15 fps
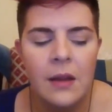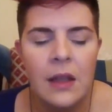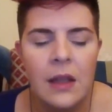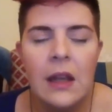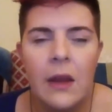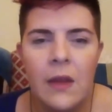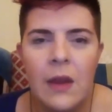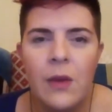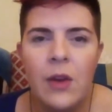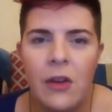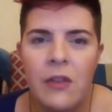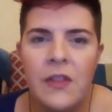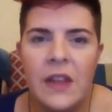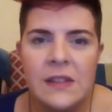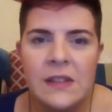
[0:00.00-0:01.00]
you know, there are a lot
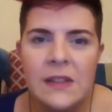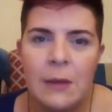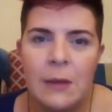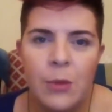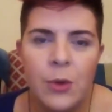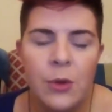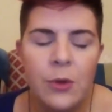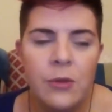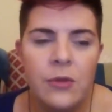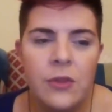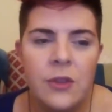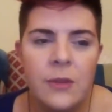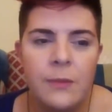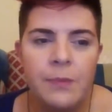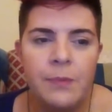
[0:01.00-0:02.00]
of things that
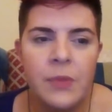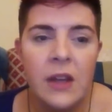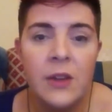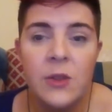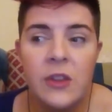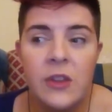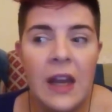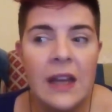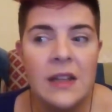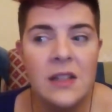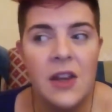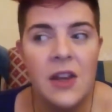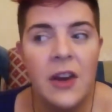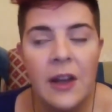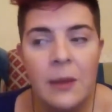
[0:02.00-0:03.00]
improved. I also had
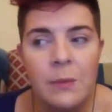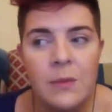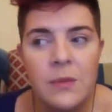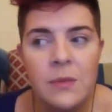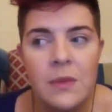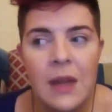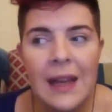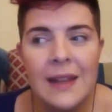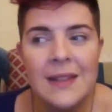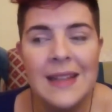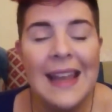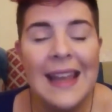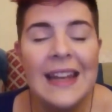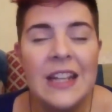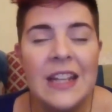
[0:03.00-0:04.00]
time and
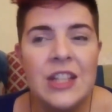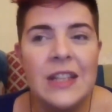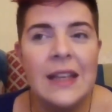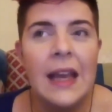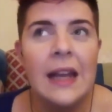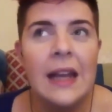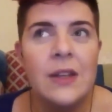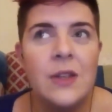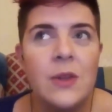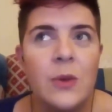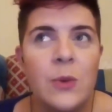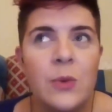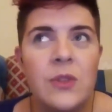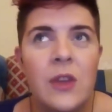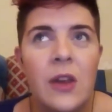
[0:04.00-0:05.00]
energy, and
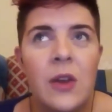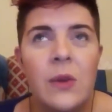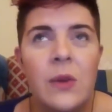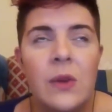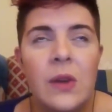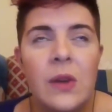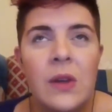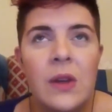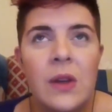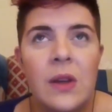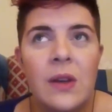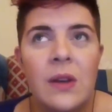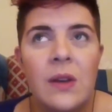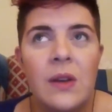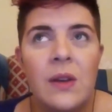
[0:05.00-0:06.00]
also
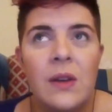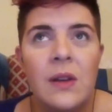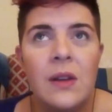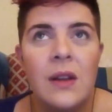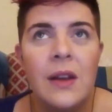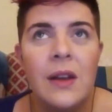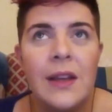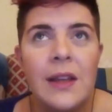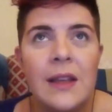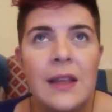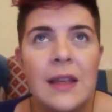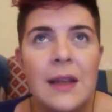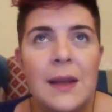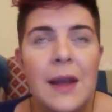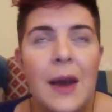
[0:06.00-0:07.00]
like
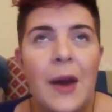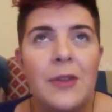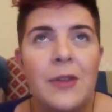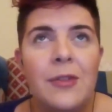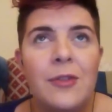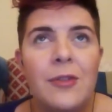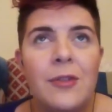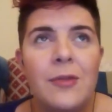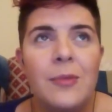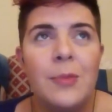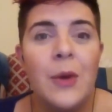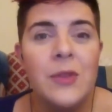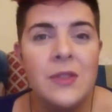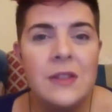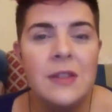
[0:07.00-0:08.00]
enough
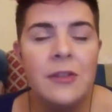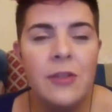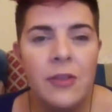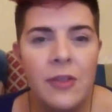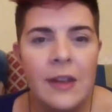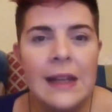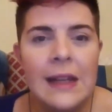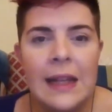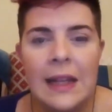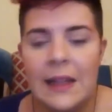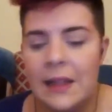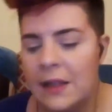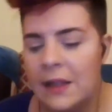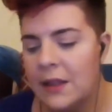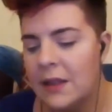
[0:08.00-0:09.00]
positive
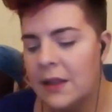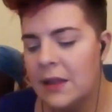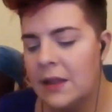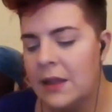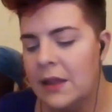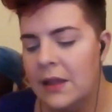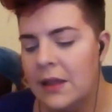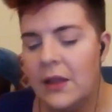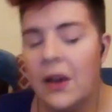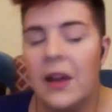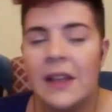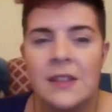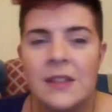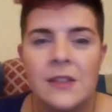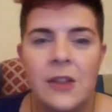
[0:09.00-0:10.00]
feeling that I
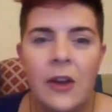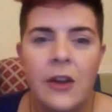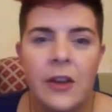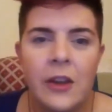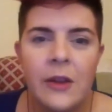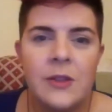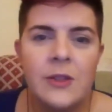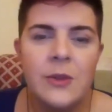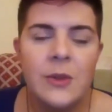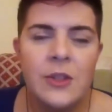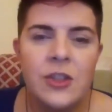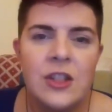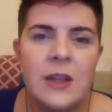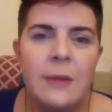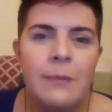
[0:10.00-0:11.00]
could start going to a
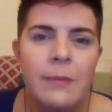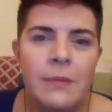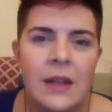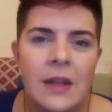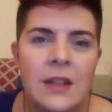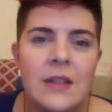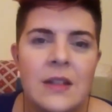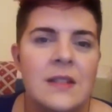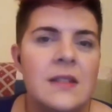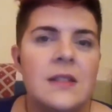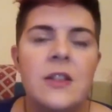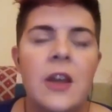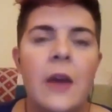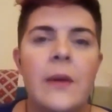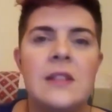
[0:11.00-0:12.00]
gym and
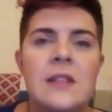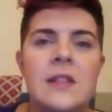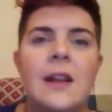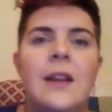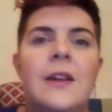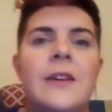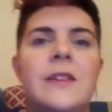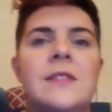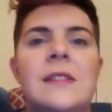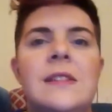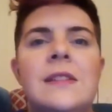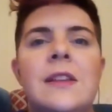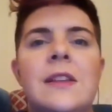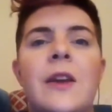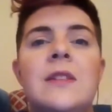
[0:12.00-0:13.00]
going to
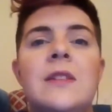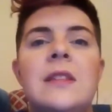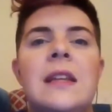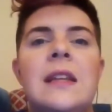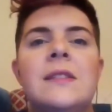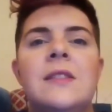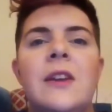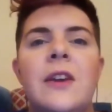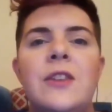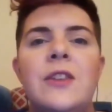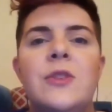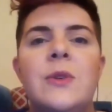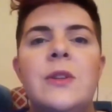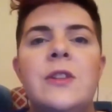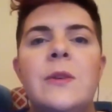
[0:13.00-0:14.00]
classes and going to things that I
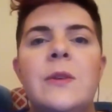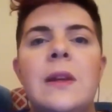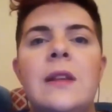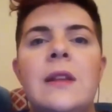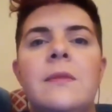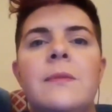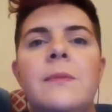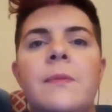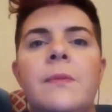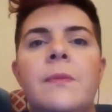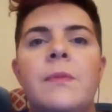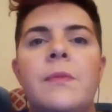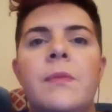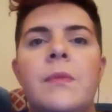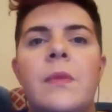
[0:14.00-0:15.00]
enjoy doing.
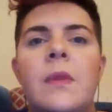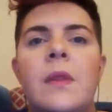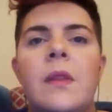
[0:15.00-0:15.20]
I